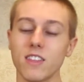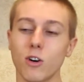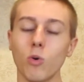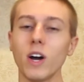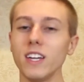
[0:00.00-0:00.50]

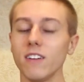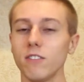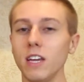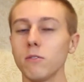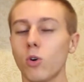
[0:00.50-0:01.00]
the whole idea
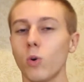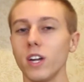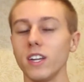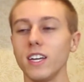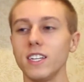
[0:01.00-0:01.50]
of
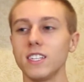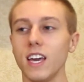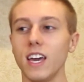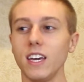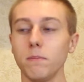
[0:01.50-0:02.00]
Namecoin
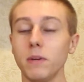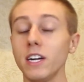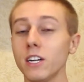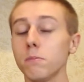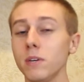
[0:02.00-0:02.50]
is a
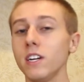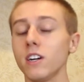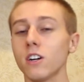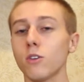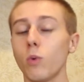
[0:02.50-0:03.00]

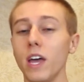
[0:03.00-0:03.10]
peer-to-peer